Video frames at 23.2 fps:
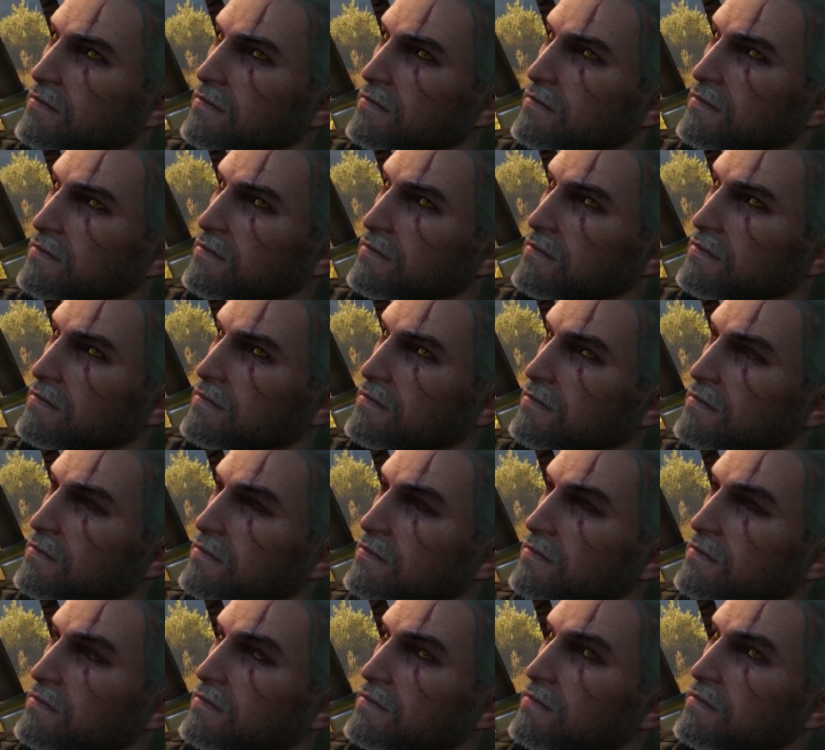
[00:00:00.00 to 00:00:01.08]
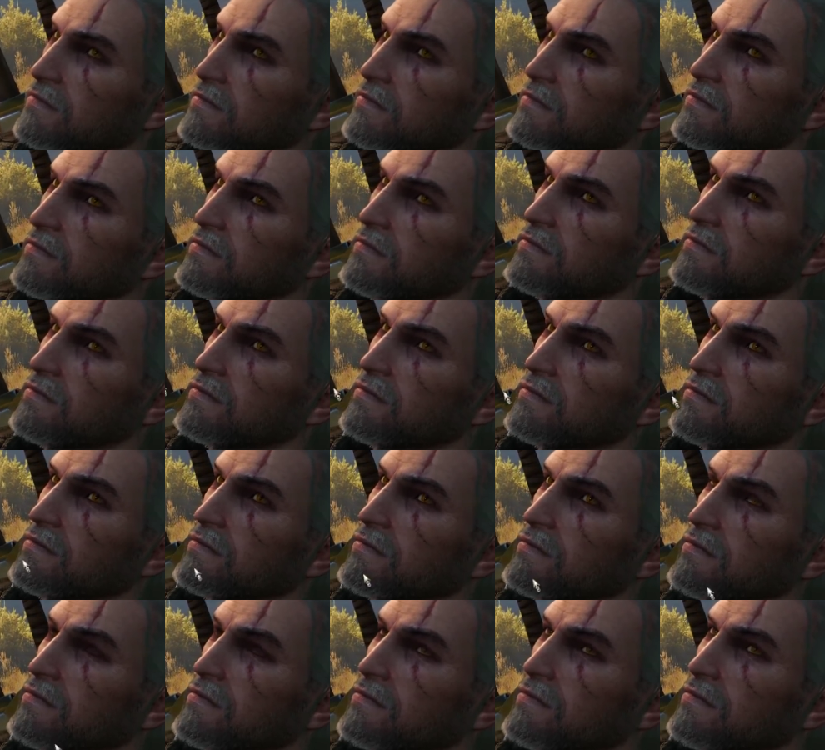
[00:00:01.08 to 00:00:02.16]

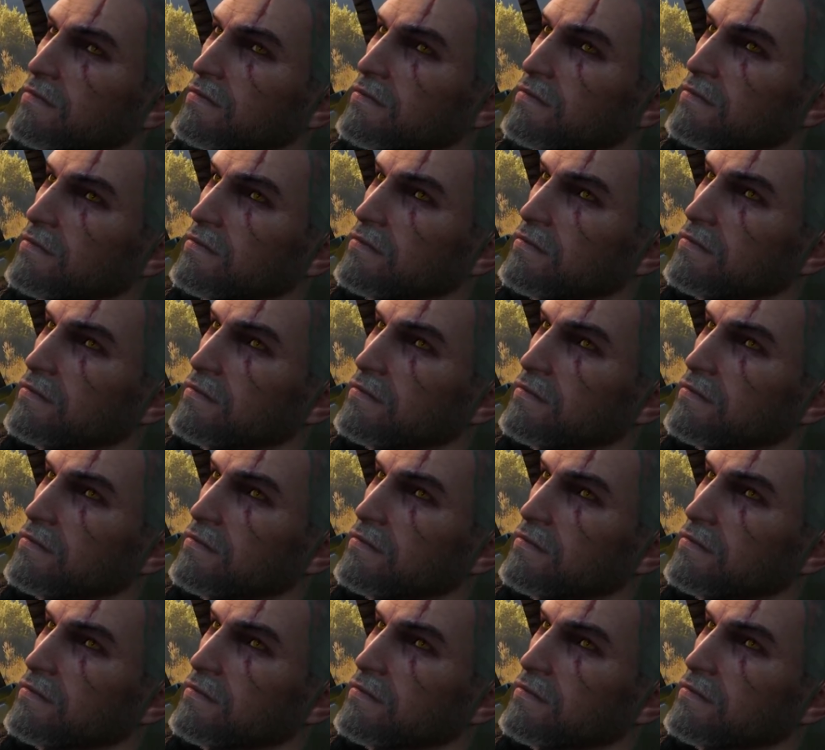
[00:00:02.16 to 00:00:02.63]
Nobody speaks.